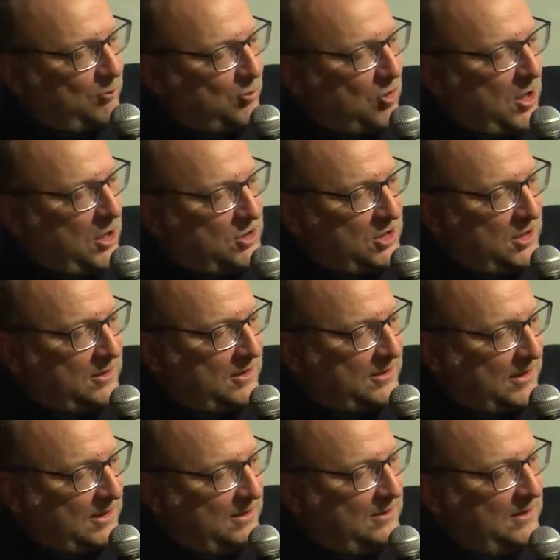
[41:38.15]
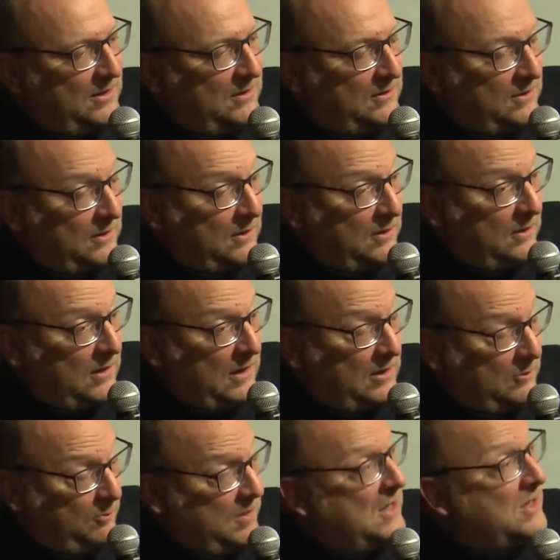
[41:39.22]
project that I did
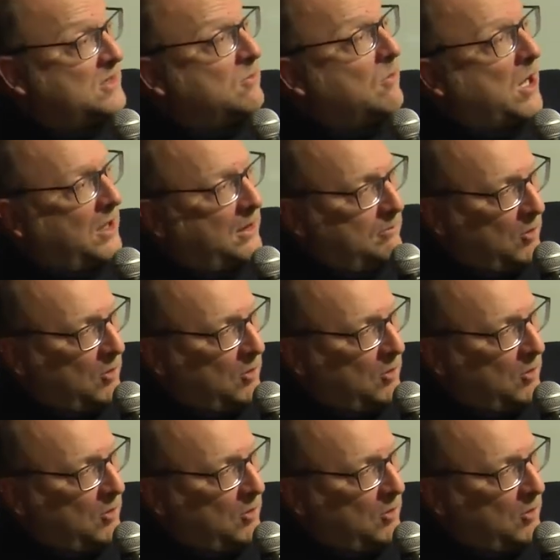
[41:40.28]
at PS1,